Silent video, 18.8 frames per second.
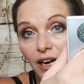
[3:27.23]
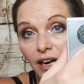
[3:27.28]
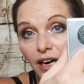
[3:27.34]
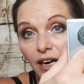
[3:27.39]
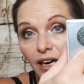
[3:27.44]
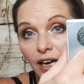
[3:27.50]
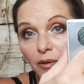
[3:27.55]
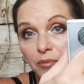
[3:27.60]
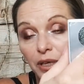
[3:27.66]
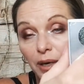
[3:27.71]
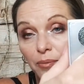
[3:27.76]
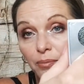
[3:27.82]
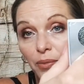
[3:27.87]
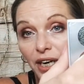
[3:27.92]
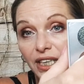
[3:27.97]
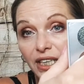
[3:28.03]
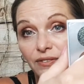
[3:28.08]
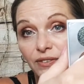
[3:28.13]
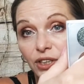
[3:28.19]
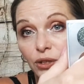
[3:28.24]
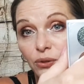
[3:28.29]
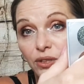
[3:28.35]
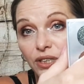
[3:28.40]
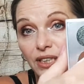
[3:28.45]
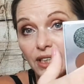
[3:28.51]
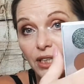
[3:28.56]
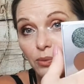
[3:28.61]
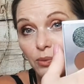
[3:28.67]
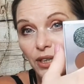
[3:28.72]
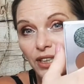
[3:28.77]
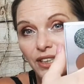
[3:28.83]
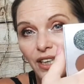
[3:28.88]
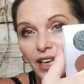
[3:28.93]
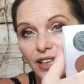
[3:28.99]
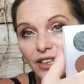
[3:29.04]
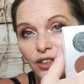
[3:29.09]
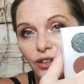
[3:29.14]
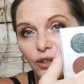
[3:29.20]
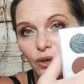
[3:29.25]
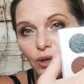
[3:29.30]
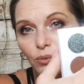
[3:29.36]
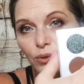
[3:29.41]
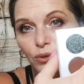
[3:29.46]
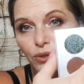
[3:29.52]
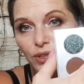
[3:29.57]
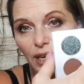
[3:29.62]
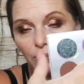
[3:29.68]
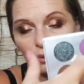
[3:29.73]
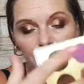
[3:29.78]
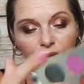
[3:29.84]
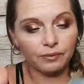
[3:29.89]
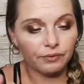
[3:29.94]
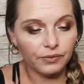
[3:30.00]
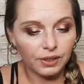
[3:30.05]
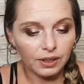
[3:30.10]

Um, I might even use this one, and you know I won't use that one.